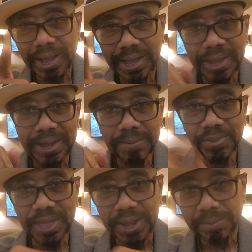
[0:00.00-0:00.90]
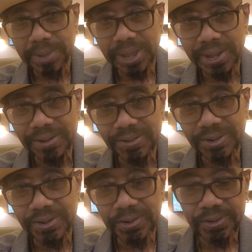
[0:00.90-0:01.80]
I am that man,
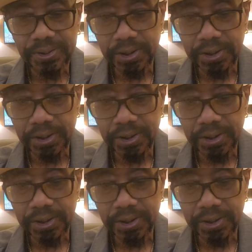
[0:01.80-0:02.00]
Senor